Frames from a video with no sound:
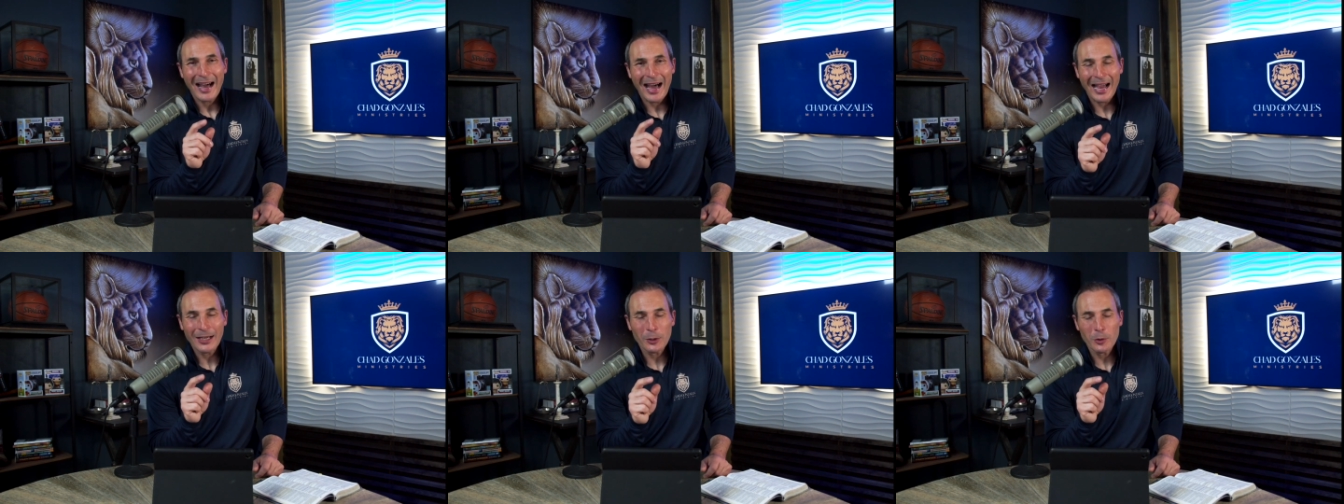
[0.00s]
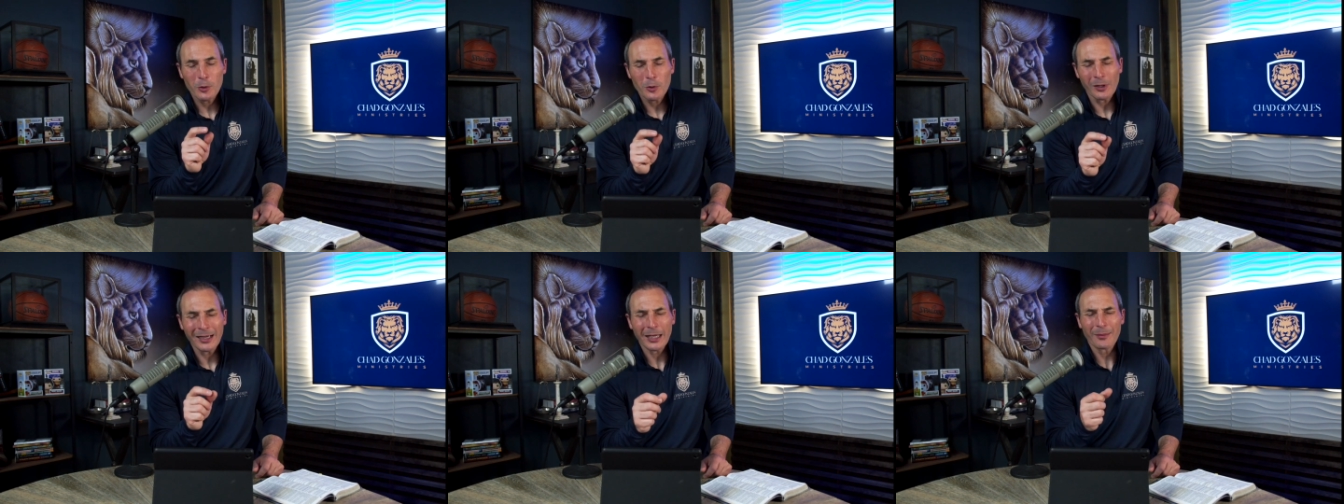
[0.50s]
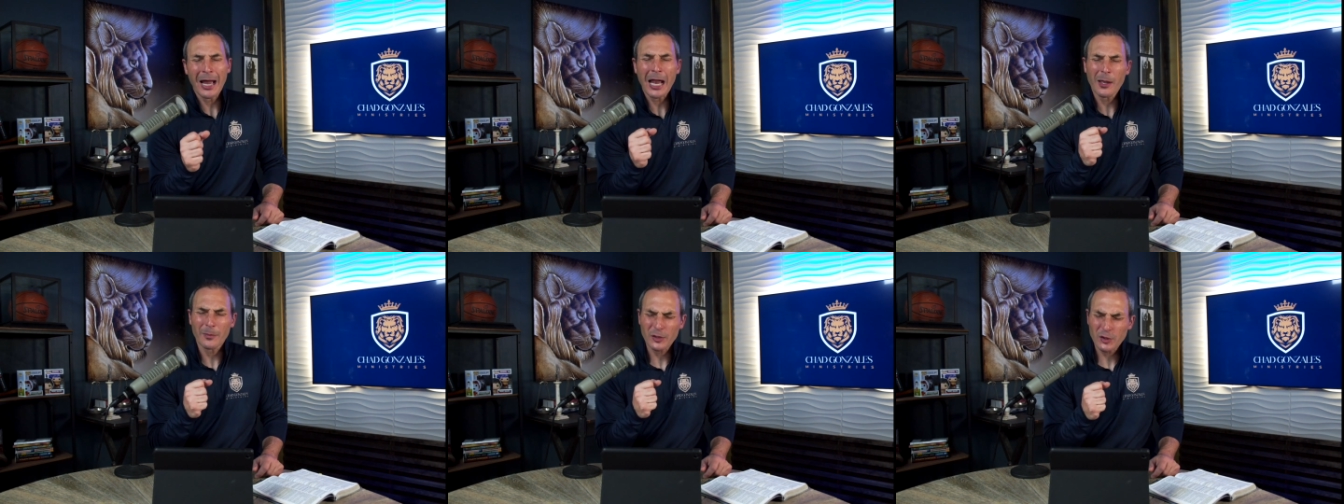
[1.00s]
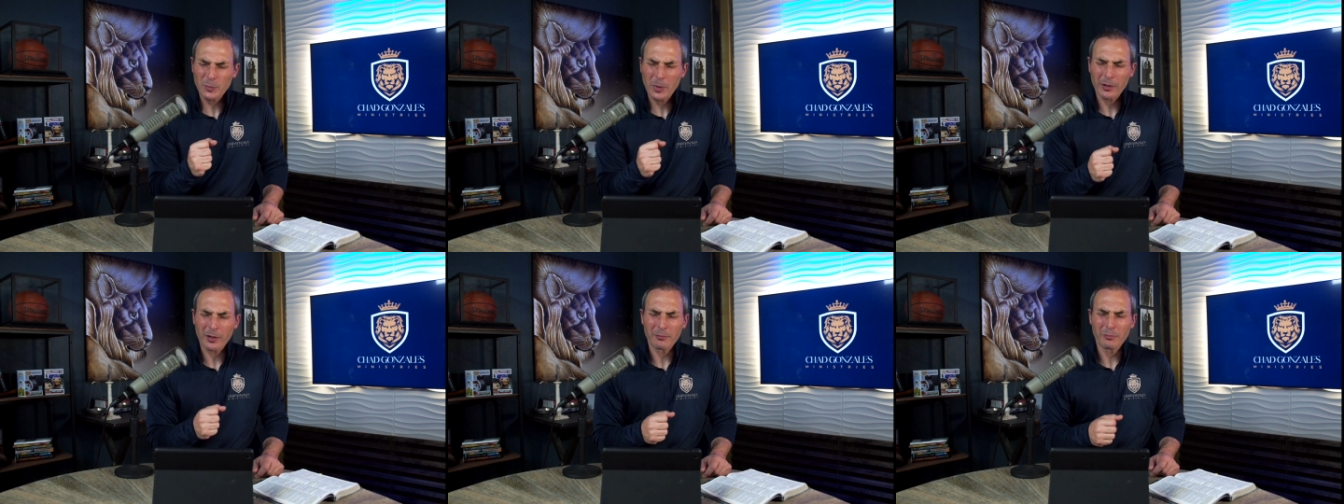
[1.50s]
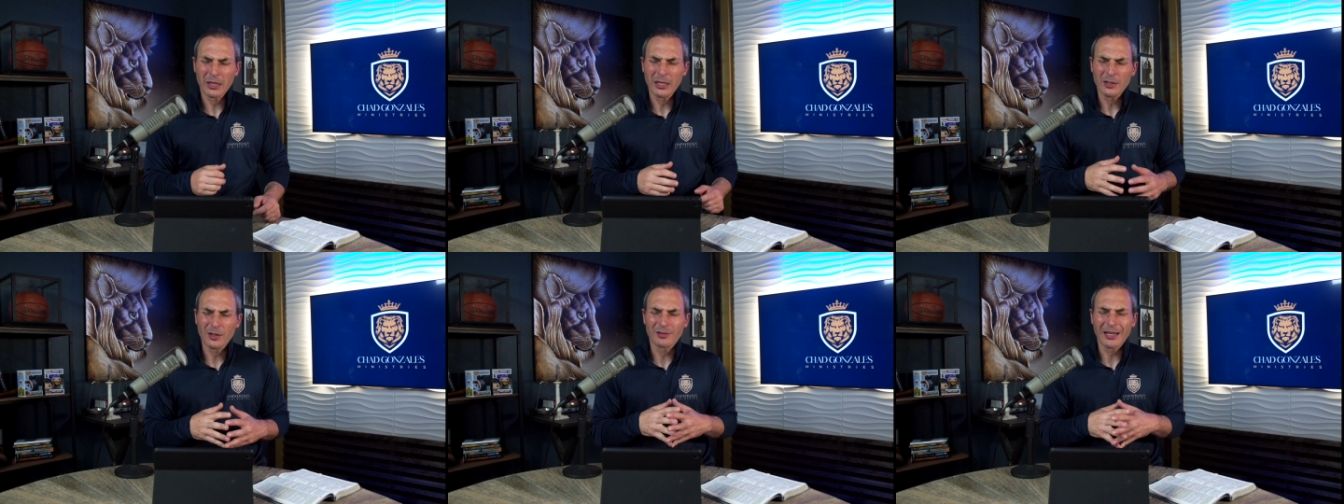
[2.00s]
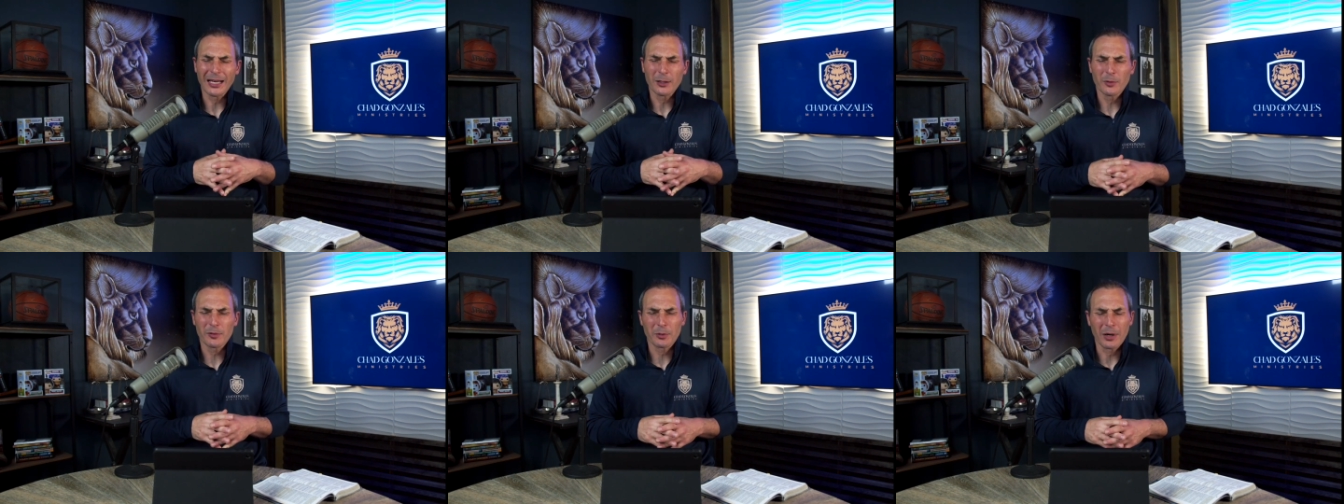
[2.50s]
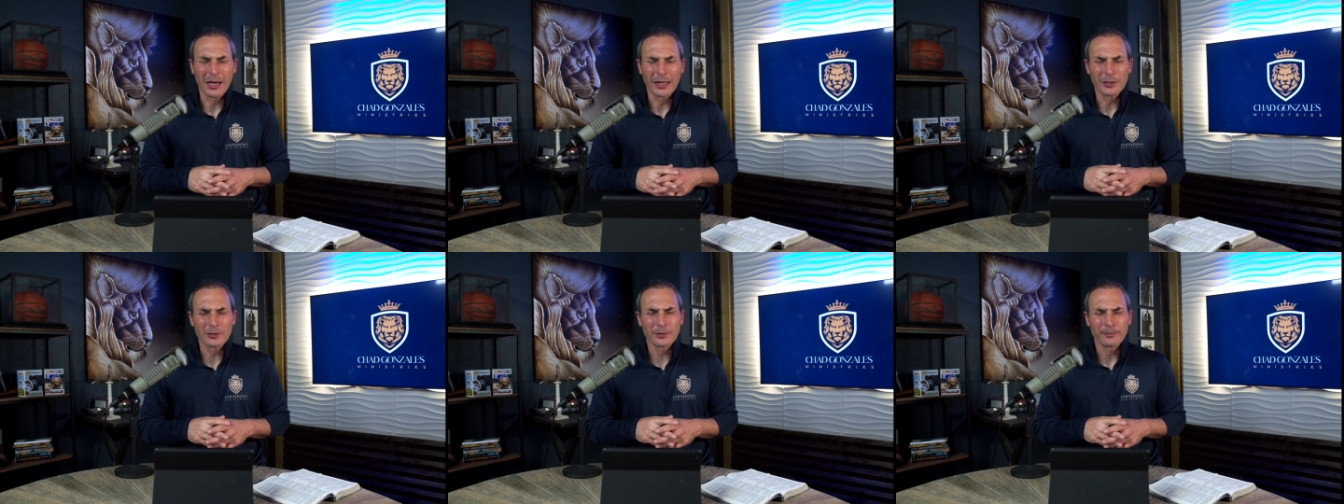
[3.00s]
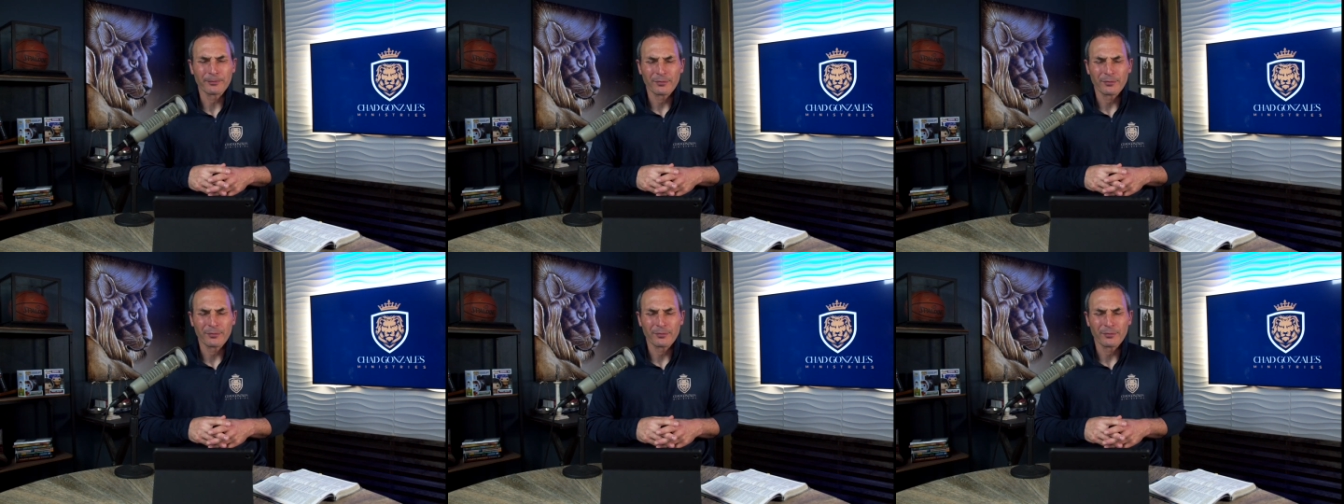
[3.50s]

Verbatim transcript: I know who I am. I am a spirit being united with Christ.